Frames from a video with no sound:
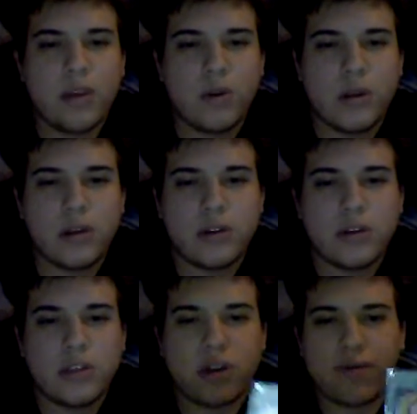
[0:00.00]
you can
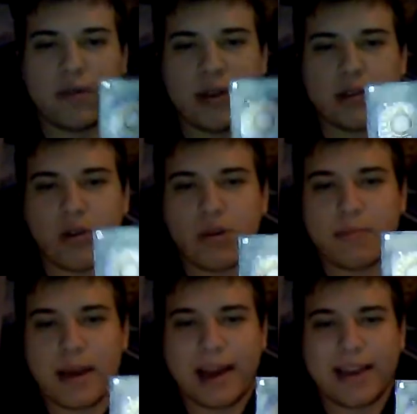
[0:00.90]
shuffle this
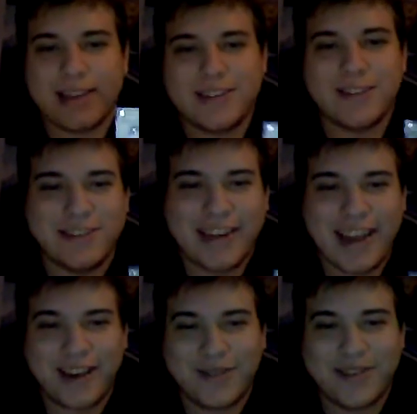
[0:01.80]
card back into your
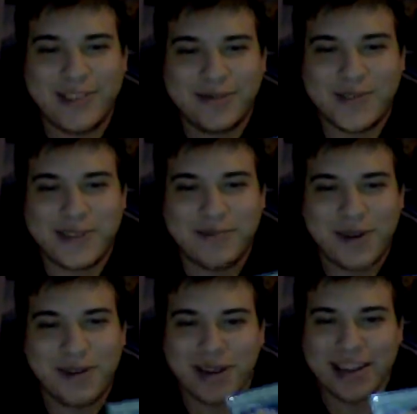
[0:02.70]
deck, which is really
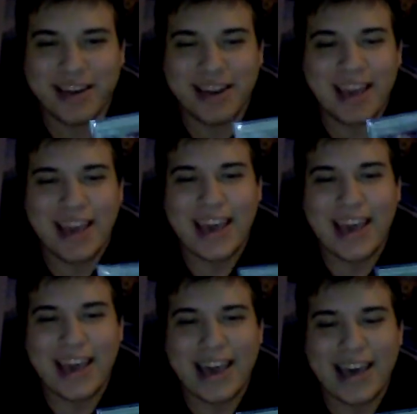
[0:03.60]
broken,
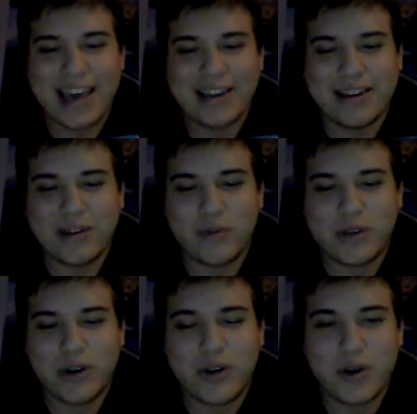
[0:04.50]
and
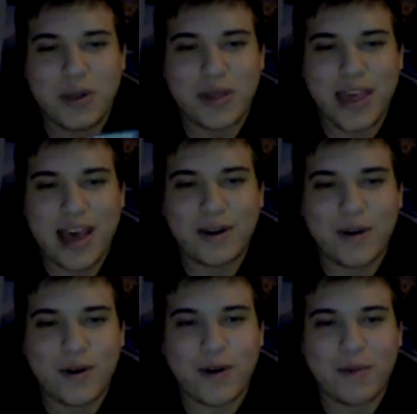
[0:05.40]
return that
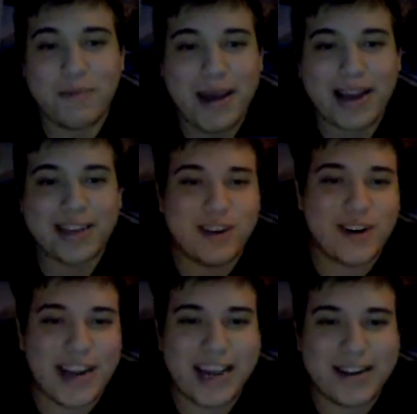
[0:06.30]
card back to
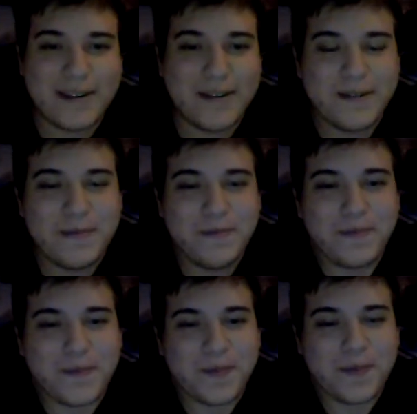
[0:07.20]
your hand.
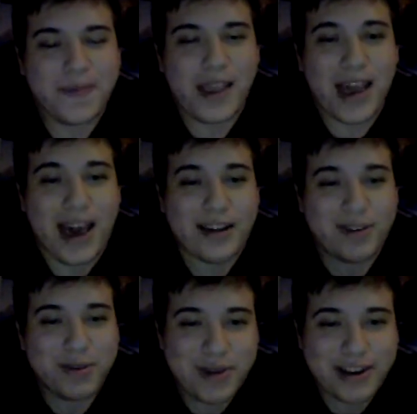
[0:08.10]
I don't
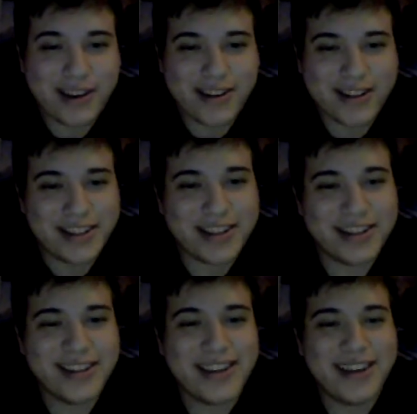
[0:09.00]
know about y'all,
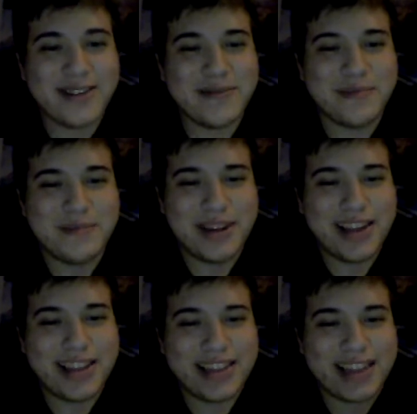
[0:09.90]

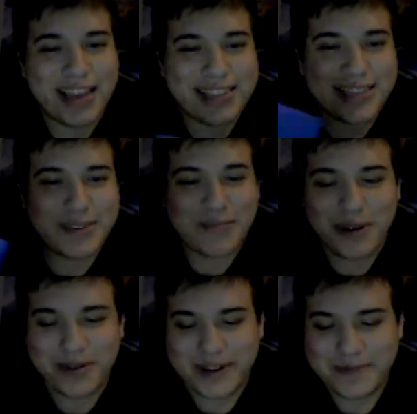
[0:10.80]
but that's a little
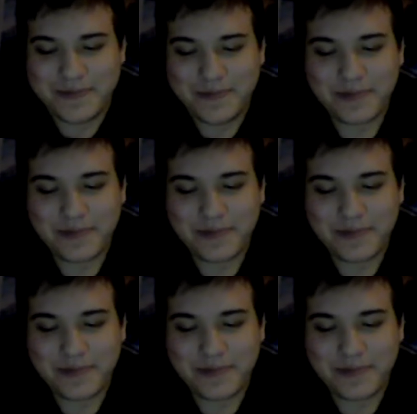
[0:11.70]
broken.